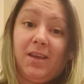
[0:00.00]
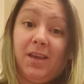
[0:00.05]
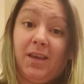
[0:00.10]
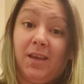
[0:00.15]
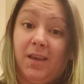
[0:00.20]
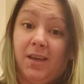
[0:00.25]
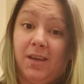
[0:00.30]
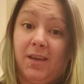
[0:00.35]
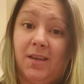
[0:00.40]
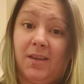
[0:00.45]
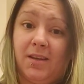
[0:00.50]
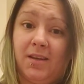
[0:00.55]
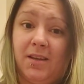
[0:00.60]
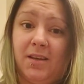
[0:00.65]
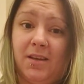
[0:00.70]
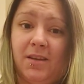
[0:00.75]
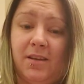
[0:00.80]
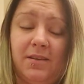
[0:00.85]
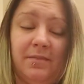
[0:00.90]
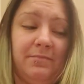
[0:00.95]
and
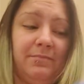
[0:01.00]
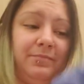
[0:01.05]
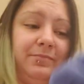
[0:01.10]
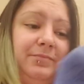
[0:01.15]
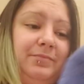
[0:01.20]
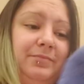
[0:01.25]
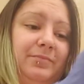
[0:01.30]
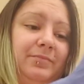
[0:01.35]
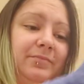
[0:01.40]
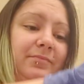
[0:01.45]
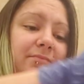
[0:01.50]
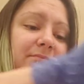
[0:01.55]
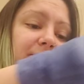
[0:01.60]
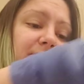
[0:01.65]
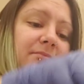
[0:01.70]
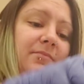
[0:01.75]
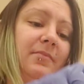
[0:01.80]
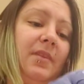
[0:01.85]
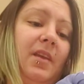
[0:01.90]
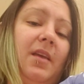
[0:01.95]
I'm
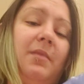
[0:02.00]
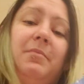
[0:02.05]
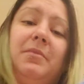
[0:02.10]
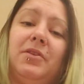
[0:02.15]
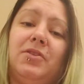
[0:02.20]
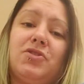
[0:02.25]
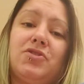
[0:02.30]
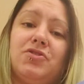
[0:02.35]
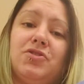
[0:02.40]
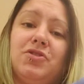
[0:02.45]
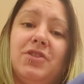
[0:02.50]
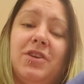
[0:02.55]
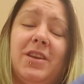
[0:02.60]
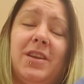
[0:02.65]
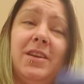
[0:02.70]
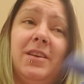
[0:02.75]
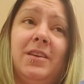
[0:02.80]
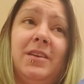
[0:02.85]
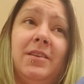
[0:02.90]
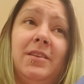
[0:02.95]
going to show you how
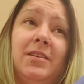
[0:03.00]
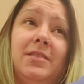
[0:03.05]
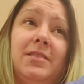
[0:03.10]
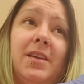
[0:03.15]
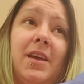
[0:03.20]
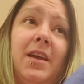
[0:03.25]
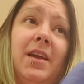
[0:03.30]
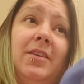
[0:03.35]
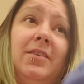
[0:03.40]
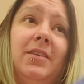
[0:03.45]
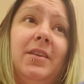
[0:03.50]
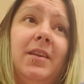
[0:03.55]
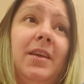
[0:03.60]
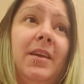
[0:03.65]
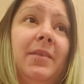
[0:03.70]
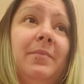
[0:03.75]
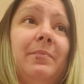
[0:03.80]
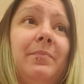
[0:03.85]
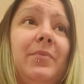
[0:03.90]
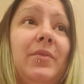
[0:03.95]
to dye hair
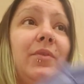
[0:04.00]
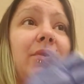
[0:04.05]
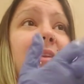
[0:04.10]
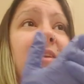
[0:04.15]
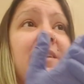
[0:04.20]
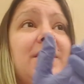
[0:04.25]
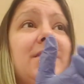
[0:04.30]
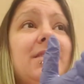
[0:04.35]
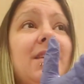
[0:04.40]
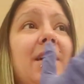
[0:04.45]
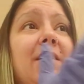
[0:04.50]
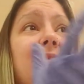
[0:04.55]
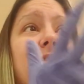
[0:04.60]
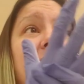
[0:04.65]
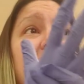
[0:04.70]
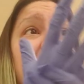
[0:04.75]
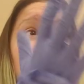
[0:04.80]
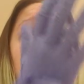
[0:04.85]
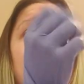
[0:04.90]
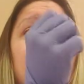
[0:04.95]
today, or at least how
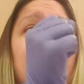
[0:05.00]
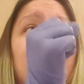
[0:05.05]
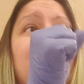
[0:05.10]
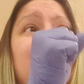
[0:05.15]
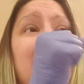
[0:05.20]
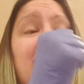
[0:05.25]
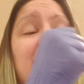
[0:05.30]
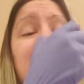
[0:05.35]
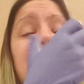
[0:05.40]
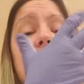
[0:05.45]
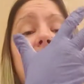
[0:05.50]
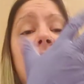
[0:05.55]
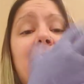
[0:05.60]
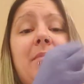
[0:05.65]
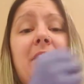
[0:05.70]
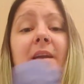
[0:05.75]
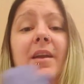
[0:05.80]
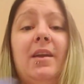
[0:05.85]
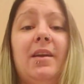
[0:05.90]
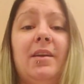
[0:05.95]
I like to dye
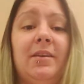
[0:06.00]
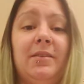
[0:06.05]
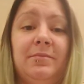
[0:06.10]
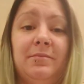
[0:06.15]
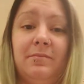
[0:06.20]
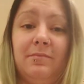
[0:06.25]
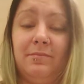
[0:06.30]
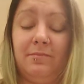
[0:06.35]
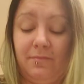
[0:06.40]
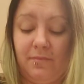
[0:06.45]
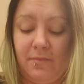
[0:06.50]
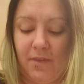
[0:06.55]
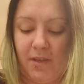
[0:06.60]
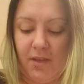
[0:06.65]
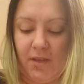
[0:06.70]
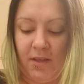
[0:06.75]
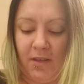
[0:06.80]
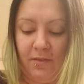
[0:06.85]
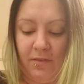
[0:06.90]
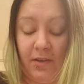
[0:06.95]
my hair
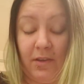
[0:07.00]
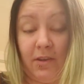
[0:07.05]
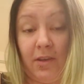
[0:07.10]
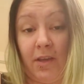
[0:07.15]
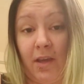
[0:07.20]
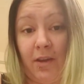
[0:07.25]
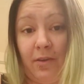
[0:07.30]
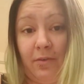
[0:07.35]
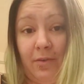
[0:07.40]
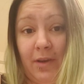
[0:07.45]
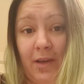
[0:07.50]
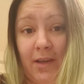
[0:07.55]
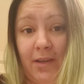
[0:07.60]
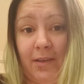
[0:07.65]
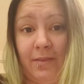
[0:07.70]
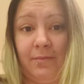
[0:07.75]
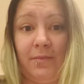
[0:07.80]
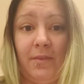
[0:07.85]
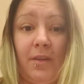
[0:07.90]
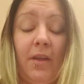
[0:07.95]
in a very ghetto way.
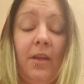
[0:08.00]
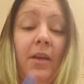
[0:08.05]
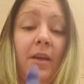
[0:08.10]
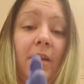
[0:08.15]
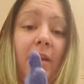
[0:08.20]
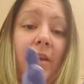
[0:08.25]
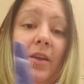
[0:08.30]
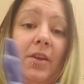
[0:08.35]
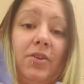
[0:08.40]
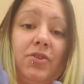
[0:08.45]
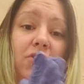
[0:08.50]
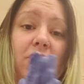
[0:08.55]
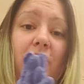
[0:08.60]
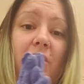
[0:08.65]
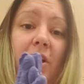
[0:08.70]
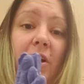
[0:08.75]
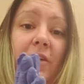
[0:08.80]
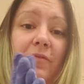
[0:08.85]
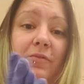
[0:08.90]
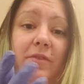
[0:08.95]
Going to start
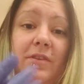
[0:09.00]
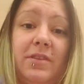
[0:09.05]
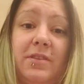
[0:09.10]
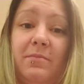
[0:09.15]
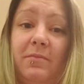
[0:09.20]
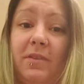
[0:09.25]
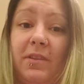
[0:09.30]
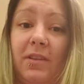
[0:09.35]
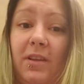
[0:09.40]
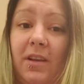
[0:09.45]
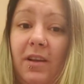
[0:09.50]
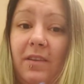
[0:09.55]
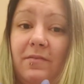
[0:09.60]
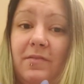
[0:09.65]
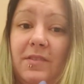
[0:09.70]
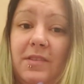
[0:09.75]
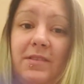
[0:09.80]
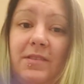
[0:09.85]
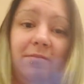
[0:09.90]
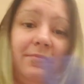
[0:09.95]
off with some
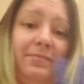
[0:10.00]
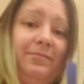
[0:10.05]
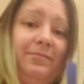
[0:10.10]
gloves.